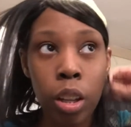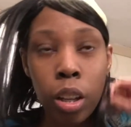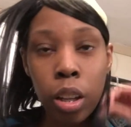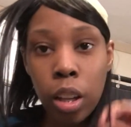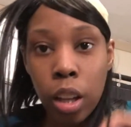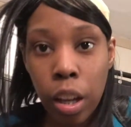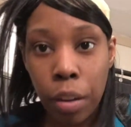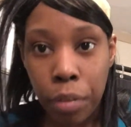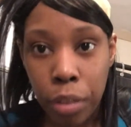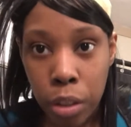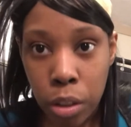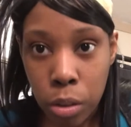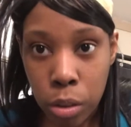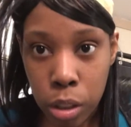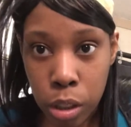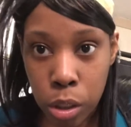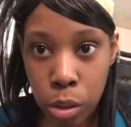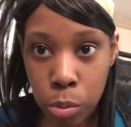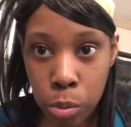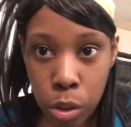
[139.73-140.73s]
if you do a
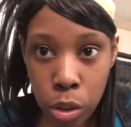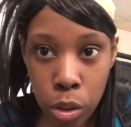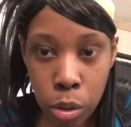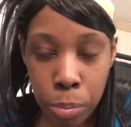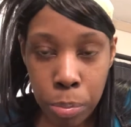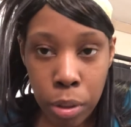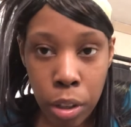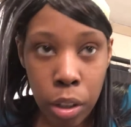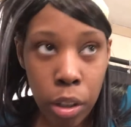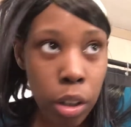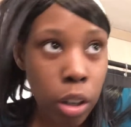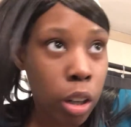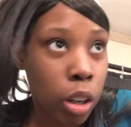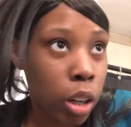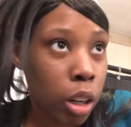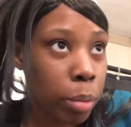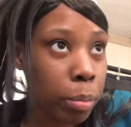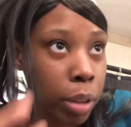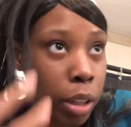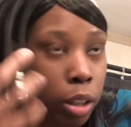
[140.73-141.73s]
swoop, you're going
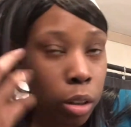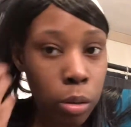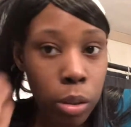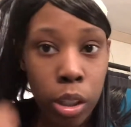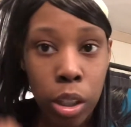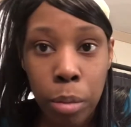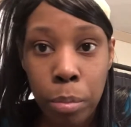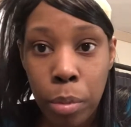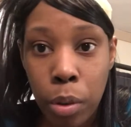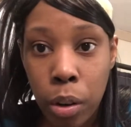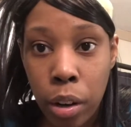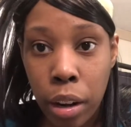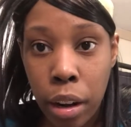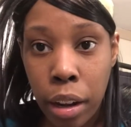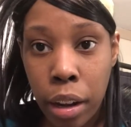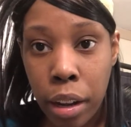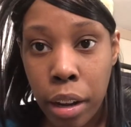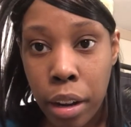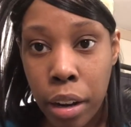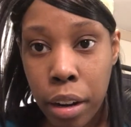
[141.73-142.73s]
to be using more
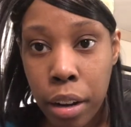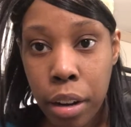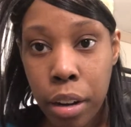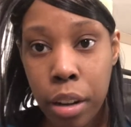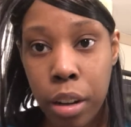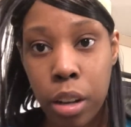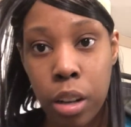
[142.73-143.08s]
hair.